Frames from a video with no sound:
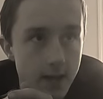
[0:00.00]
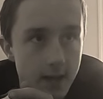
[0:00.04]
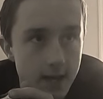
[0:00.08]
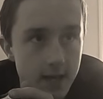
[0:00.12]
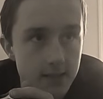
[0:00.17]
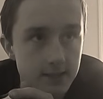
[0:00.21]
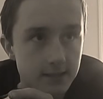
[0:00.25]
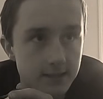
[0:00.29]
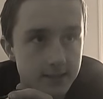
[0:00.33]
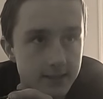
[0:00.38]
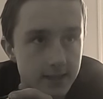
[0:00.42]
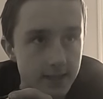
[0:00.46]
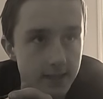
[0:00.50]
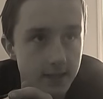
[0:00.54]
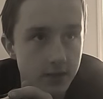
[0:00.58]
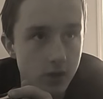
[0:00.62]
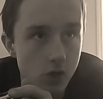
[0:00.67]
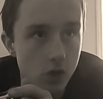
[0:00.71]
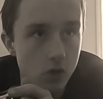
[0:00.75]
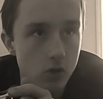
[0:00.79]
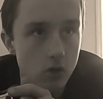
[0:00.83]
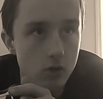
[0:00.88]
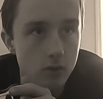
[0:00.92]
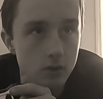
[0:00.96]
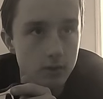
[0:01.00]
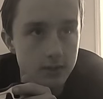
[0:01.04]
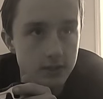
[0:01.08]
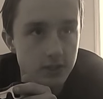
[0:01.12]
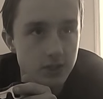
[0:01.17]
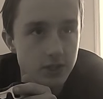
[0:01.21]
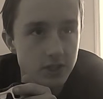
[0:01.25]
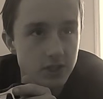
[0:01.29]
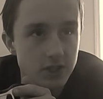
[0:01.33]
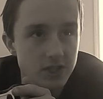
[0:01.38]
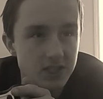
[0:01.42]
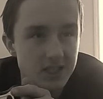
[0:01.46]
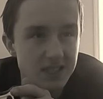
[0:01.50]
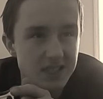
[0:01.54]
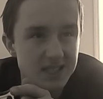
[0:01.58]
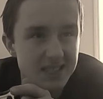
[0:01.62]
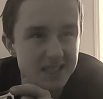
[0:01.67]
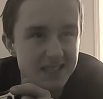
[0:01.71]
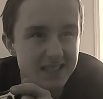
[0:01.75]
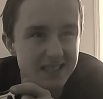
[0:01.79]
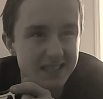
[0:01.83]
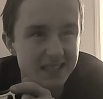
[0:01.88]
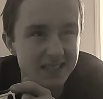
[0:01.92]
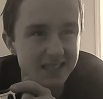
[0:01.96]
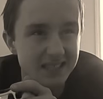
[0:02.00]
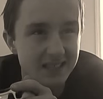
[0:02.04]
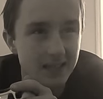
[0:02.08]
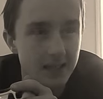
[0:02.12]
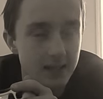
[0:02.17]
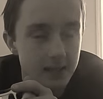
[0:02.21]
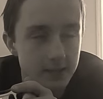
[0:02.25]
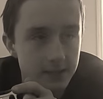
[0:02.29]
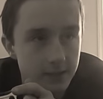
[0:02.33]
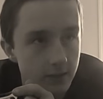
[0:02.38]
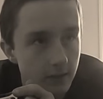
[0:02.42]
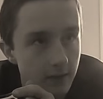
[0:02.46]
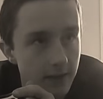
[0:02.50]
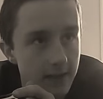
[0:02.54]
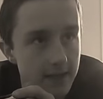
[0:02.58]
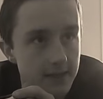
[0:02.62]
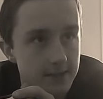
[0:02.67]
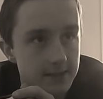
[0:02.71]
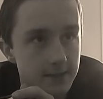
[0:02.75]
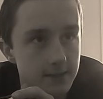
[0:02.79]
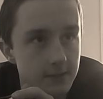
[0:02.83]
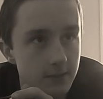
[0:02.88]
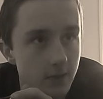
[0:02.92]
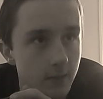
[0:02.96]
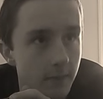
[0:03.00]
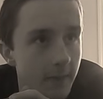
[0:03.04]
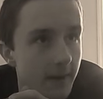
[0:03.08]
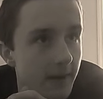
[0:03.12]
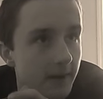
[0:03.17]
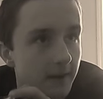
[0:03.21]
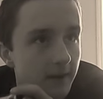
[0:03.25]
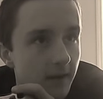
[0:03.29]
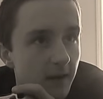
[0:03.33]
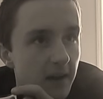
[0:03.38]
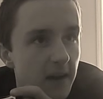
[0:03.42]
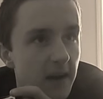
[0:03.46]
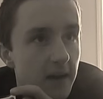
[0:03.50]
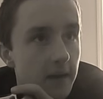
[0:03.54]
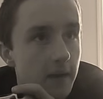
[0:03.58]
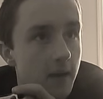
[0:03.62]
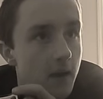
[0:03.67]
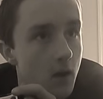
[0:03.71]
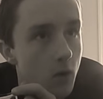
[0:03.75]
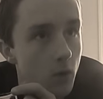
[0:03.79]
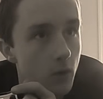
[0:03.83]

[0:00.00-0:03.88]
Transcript: his teeth, holy shit. And his glasses, oh my god.